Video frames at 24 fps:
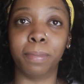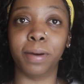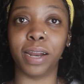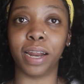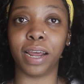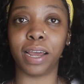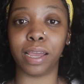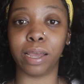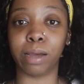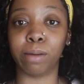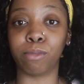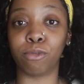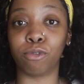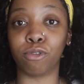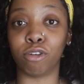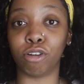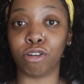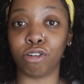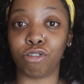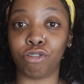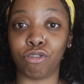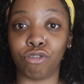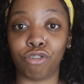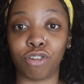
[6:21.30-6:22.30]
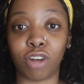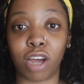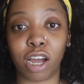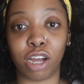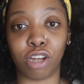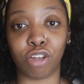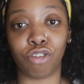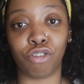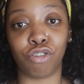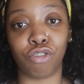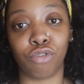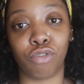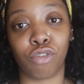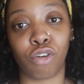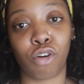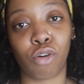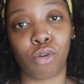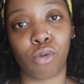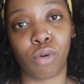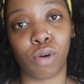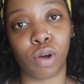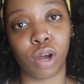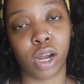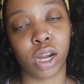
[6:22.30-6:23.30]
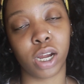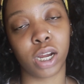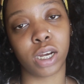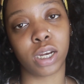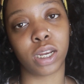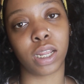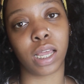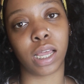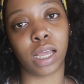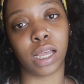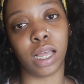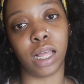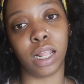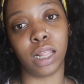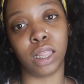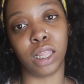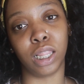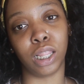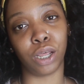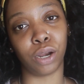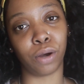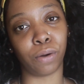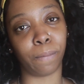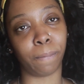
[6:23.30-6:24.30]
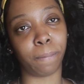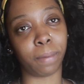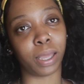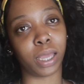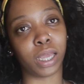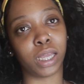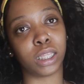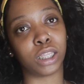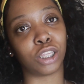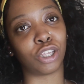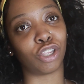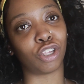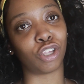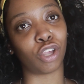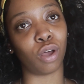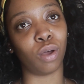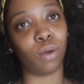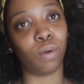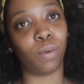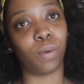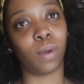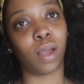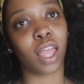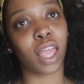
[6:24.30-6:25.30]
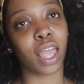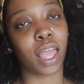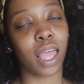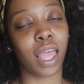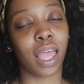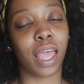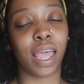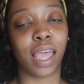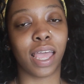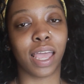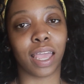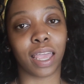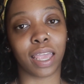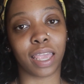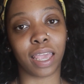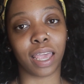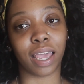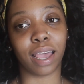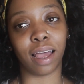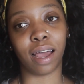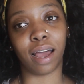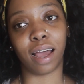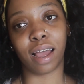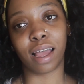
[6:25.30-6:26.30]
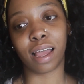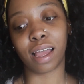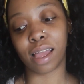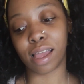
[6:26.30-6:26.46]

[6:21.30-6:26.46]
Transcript: But I am going to try to record a little bit. So yeah.